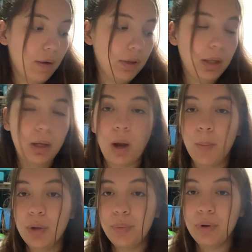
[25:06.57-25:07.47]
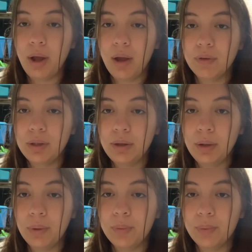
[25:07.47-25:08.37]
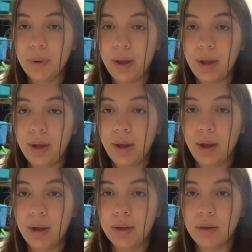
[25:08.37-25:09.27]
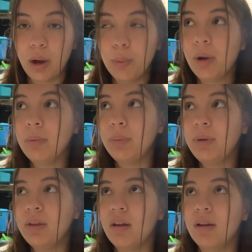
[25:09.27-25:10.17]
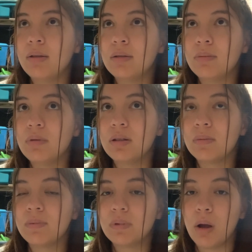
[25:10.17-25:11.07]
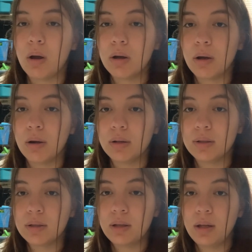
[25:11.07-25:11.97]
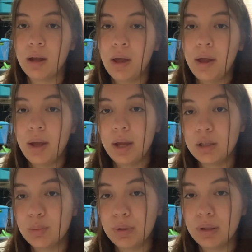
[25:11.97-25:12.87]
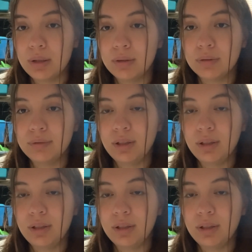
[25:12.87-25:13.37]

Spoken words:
I'm gonna put everything away, and that'll probably be the end of this vlog, honestly. it's been, you know,